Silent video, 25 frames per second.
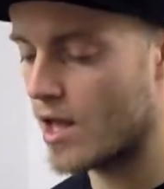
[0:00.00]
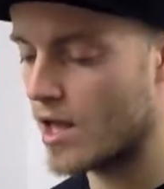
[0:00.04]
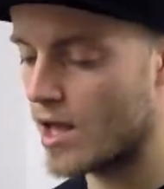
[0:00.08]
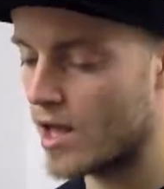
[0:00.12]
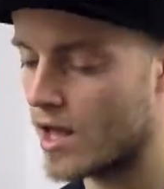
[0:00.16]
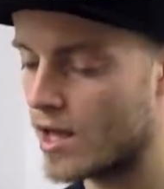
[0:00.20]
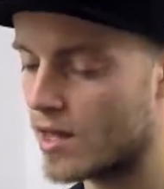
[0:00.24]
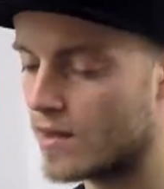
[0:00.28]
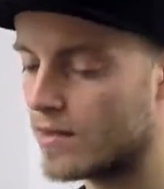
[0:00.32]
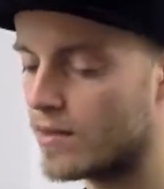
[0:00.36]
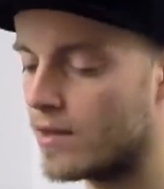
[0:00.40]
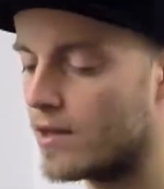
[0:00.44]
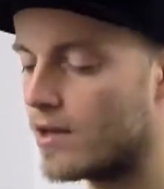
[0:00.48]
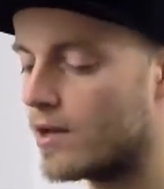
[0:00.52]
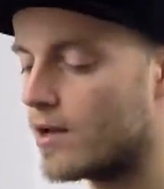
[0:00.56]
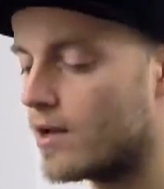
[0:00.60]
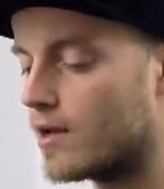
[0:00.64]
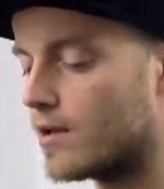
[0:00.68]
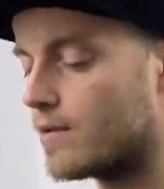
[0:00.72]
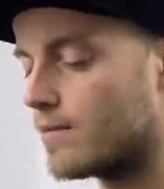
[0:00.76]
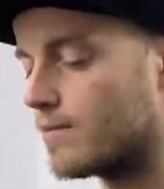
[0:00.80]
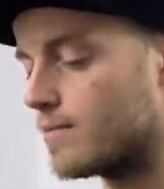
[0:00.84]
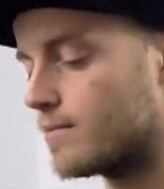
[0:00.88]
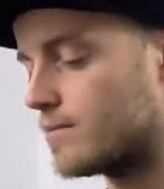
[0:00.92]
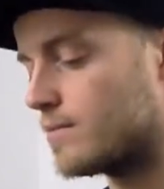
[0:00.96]
And
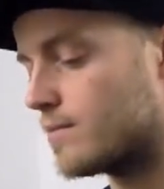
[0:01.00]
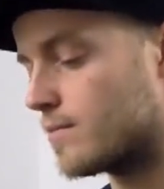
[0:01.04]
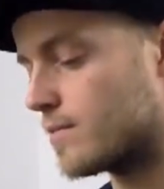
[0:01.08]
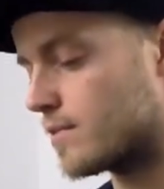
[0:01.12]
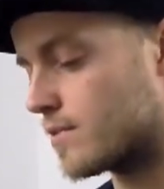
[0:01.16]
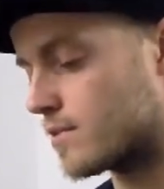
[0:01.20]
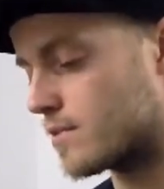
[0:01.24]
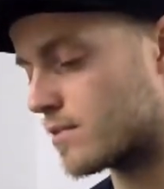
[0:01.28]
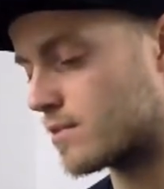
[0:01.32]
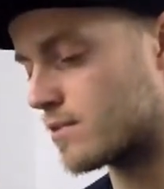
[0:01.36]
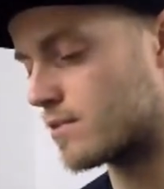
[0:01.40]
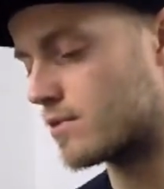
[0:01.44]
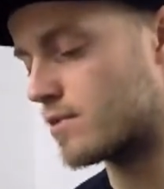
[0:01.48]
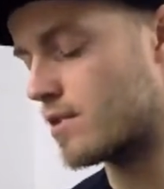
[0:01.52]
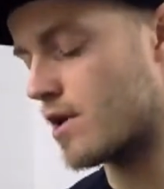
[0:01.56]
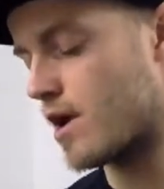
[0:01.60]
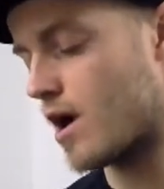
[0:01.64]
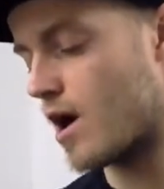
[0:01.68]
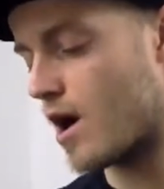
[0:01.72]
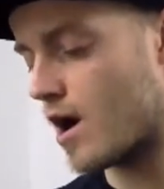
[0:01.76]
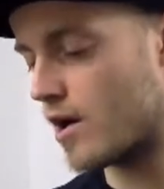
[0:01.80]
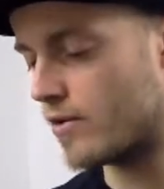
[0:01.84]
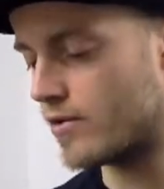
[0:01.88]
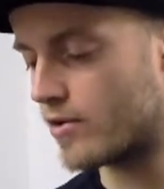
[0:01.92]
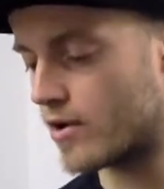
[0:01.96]

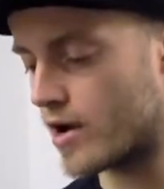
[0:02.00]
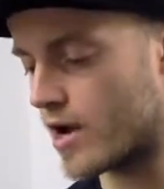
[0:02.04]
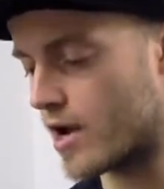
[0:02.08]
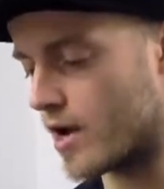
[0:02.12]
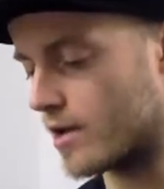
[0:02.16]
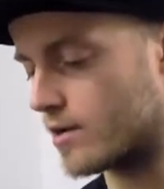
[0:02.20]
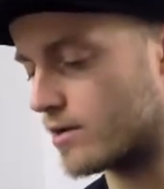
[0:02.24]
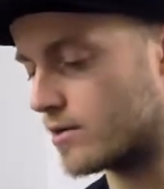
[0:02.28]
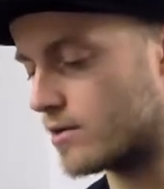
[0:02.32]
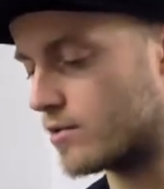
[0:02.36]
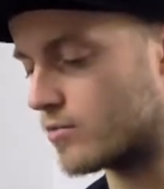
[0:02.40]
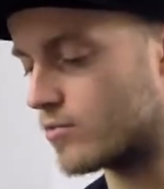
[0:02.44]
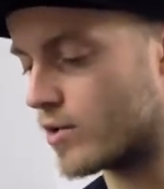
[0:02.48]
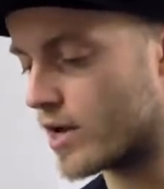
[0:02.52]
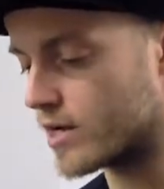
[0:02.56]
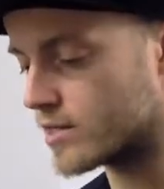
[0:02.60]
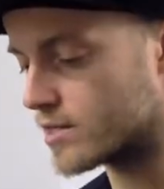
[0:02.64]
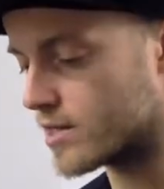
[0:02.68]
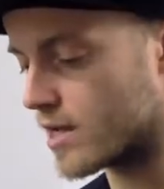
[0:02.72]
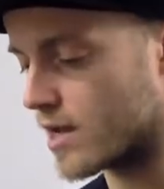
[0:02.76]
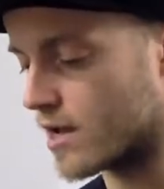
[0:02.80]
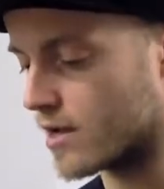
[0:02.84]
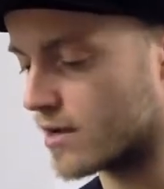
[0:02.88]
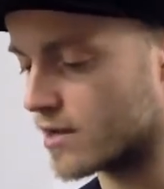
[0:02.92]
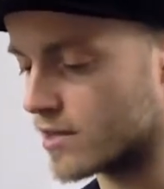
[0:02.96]
the other hand, the
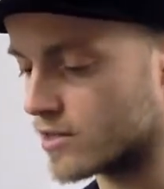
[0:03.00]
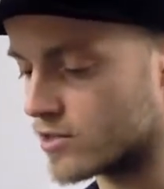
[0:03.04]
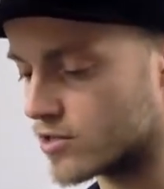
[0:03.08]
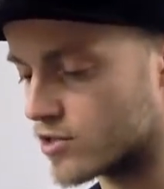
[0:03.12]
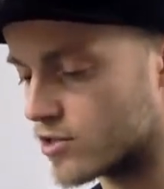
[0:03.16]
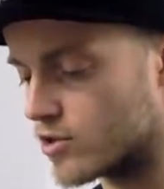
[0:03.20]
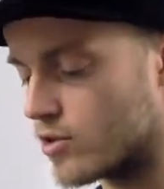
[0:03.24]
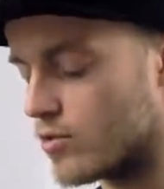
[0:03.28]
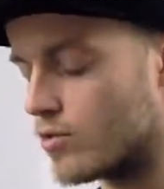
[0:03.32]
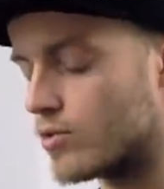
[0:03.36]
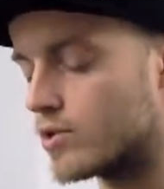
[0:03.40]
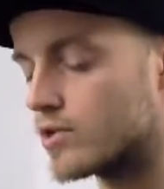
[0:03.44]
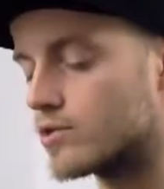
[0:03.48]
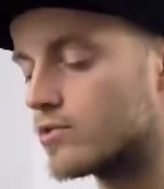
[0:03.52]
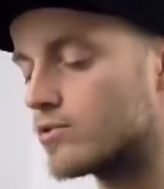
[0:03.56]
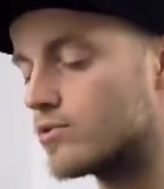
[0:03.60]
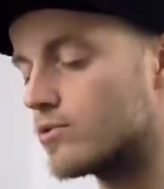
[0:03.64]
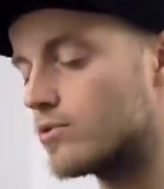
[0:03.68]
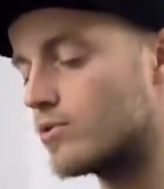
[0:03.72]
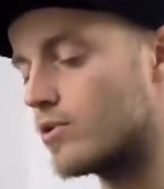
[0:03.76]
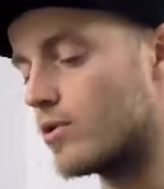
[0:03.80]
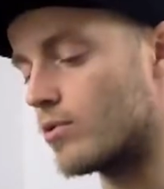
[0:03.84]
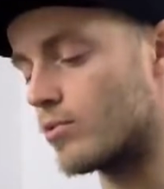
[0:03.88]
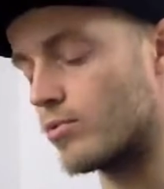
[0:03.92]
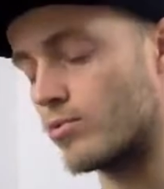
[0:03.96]
right hand, is going
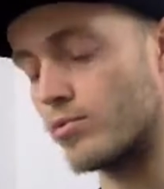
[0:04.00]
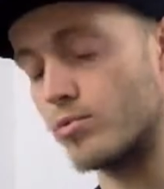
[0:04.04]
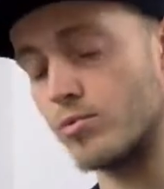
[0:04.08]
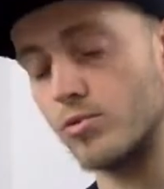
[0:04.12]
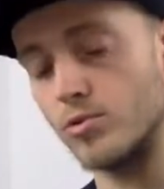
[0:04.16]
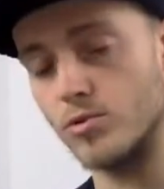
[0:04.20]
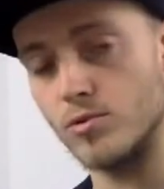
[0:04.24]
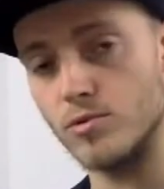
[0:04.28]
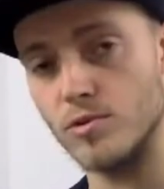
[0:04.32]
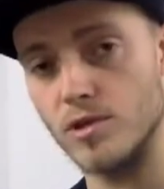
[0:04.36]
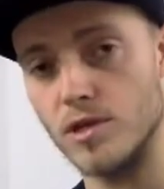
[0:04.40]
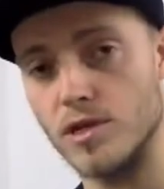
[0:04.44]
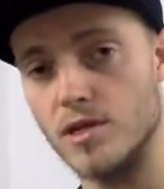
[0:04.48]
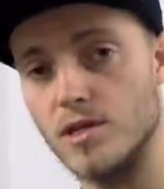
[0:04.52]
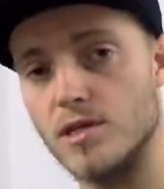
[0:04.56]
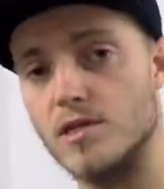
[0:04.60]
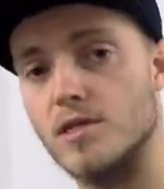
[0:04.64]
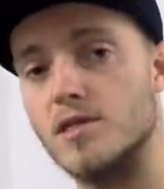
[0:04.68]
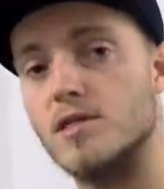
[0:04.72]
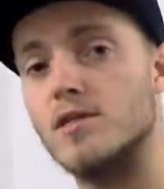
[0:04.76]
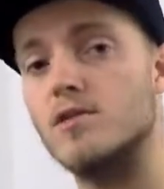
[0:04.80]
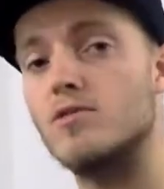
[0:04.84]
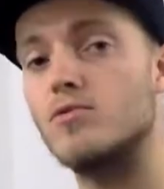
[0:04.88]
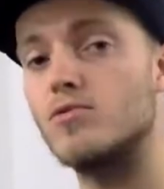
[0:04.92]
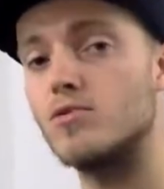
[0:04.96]
to go through
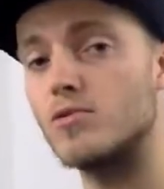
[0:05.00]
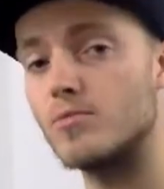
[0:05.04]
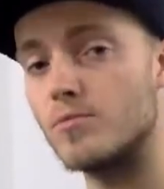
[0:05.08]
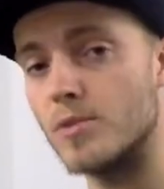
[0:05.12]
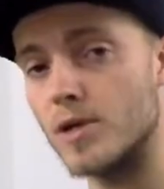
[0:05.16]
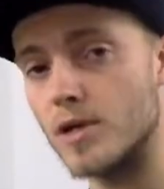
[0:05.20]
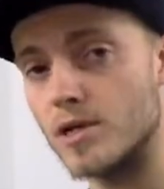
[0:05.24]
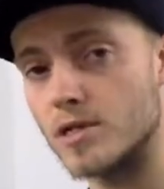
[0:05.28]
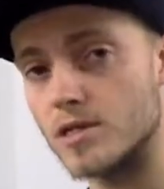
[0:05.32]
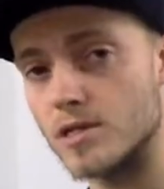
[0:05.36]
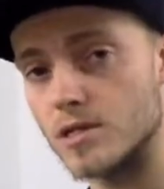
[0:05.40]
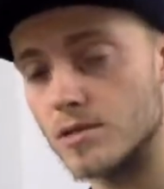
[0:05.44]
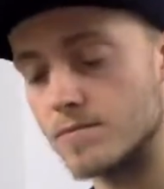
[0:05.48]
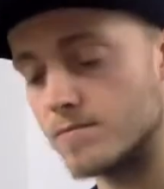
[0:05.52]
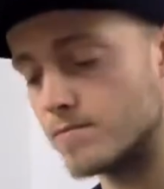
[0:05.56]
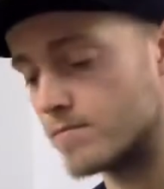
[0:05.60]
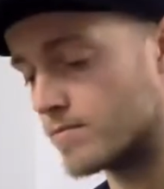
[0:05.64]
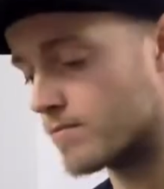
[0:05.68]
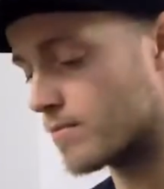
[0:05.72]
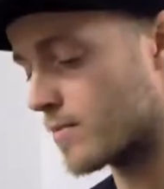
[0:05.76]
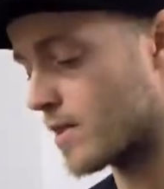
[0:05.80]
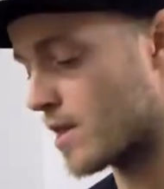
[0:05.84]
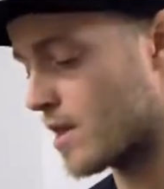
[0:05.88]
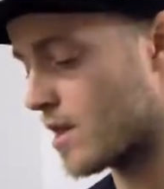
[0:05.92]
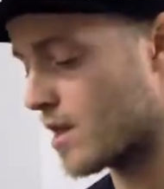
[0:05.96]
these groupings
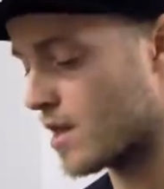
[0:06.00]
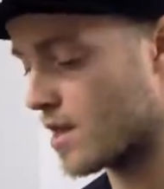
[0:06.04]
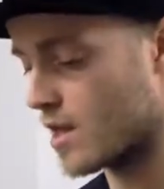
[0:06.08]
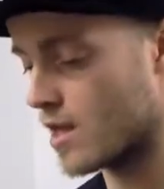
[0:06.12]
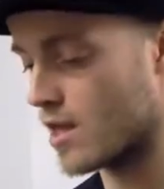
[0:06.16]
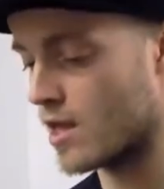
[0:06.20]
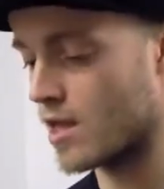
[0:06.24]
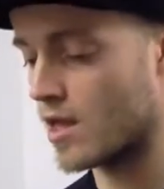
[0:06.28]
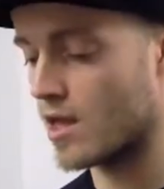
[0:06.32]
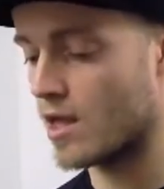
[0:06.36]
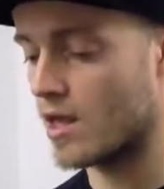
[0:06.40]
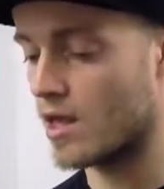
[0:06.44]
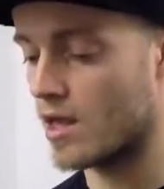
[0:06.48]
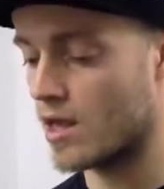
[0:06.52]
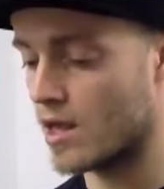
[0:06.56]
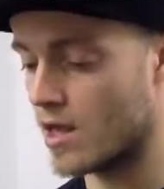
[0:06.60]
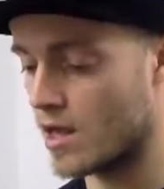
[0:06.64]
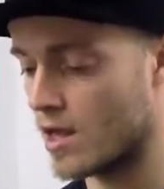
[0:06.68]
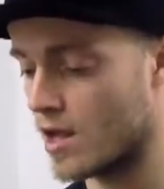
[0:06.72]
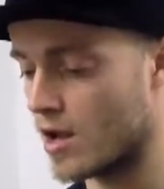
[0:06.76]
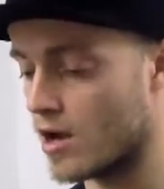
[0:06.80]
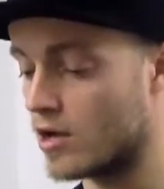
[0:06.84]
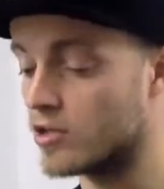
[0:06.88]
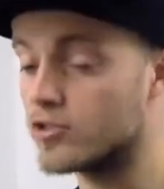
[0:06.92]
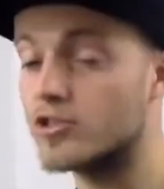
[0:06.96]

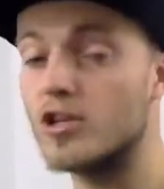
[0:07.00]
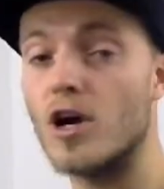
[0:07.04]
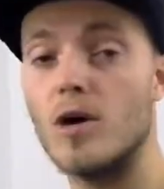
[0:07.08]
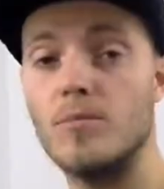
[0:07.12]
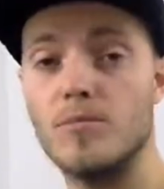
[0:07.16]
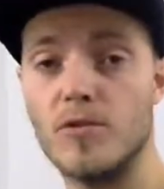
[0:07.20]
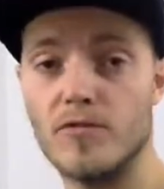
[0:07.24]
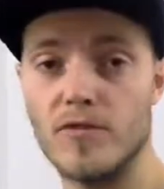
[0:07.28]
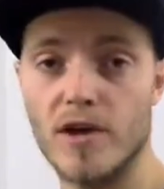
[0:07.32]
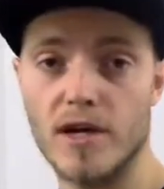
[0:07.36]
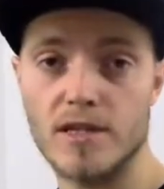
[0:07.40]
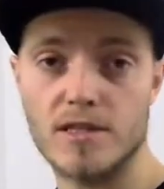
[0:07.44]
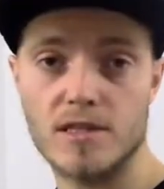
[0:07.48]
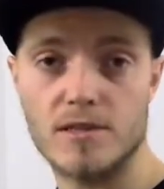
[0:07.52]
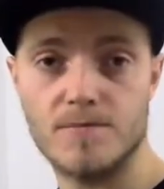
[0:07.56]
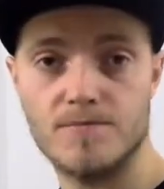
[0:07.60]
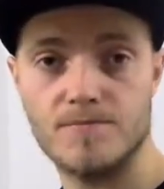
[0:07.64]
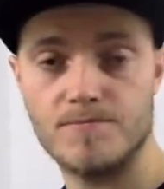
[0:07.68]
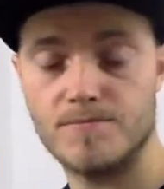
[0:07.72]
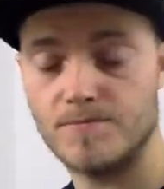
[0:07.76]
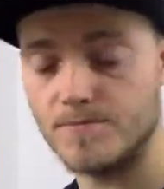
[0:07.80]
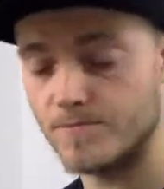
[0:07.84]
on top of that.